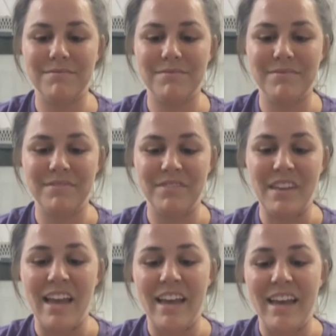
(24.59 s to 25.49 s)
Yeah,
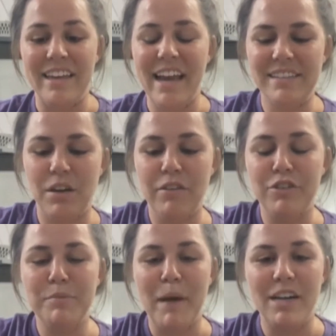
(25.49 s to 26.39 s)
so Lafourche Parish
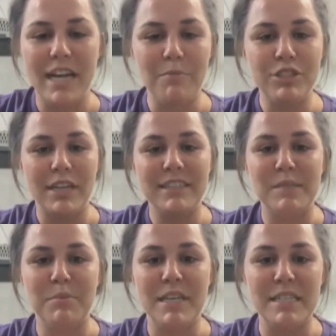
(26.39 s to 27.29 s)
Animal Shelter is
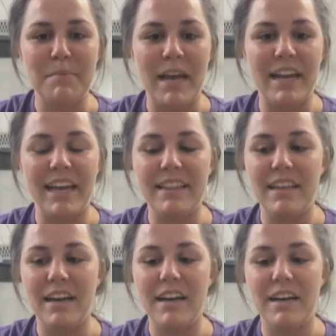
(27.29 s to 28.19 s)
participating in
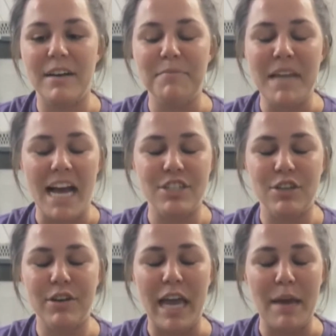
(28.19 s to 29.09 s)
the national
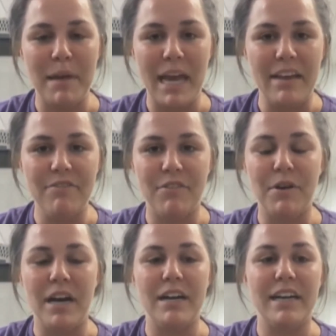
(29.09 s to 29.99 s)
campaign for
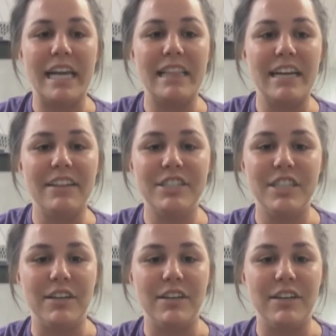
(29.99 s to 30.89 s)
Clear the
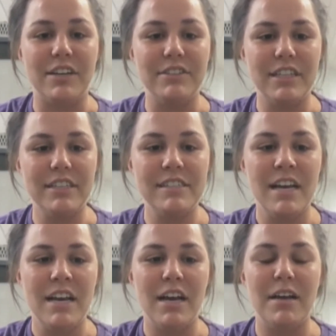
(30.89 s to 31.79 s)
Shelters
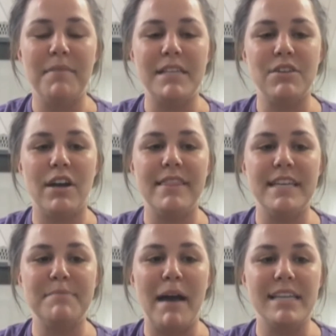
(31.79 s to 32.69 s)
that started this
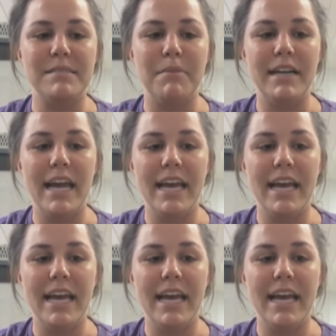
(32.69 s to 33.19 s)
past Monday, and it's